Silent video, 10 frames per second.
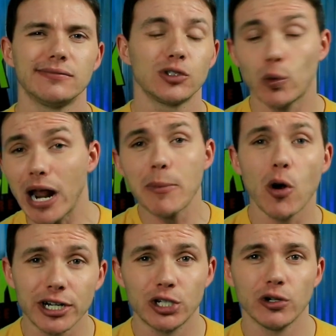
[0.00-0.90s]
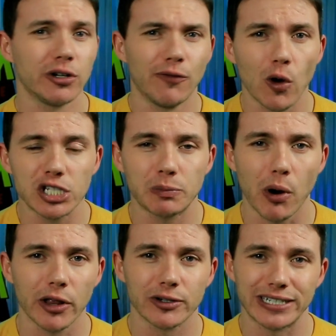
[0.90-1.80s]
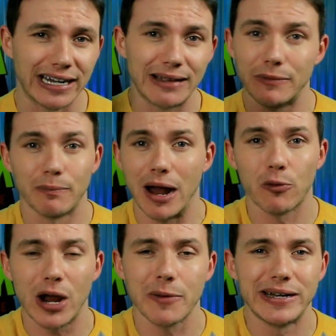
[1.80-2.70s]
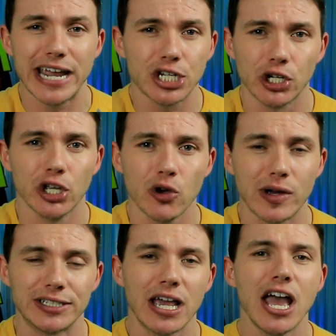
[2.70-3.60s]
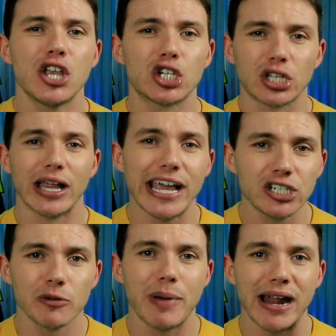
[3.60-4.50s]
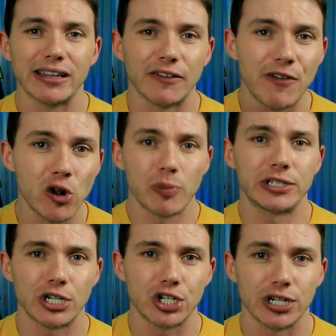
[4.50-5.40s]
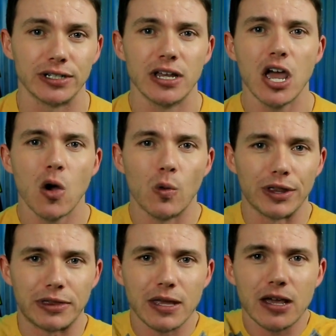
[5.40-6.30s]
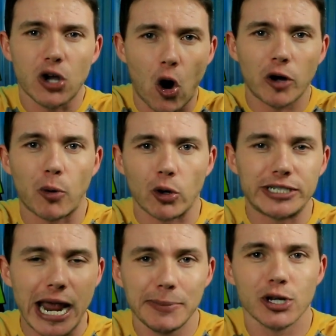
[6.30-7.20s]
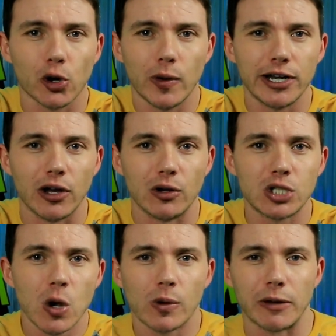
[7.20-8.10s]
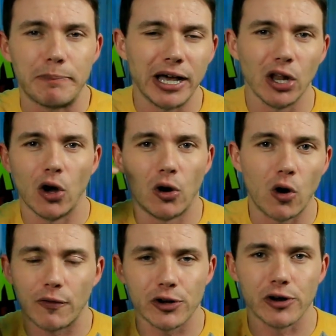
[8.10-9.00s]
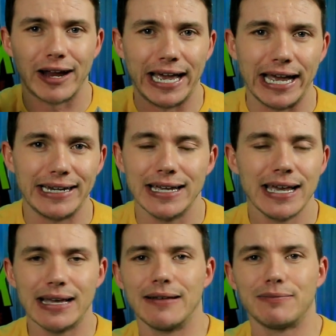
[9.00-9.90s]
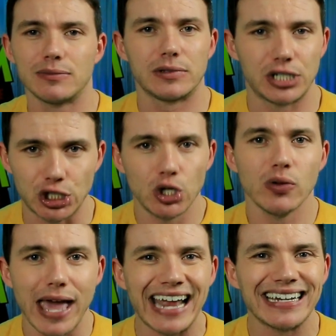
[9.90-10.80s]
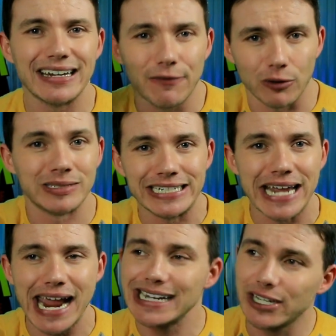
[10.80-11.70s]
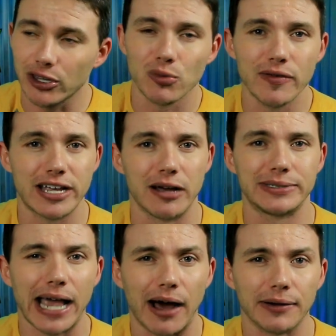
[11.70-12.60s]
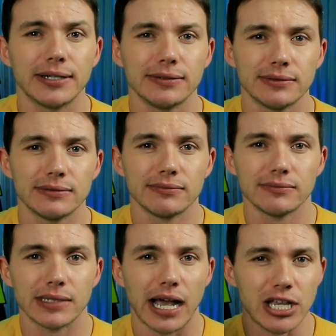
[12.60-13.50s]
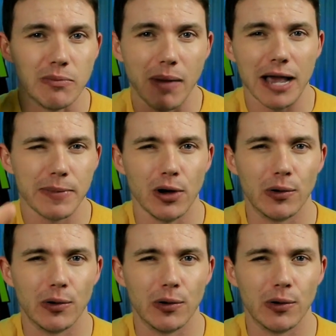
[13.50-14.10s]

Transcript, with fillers: So what I'm going to do to avoid spoilers, and my recommendation to you is just lay in your bed in the fetal position with cardboard taped to your windows with a pillow over your head. Just do that from today until the movie comes out. And you might be